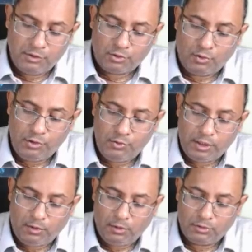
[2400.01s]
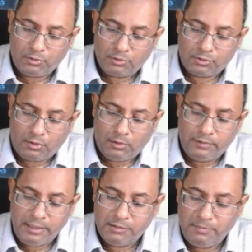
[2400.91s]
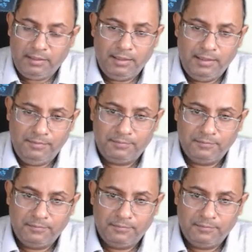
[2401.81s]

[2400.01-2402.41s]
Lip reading: So you can also solve these mentally.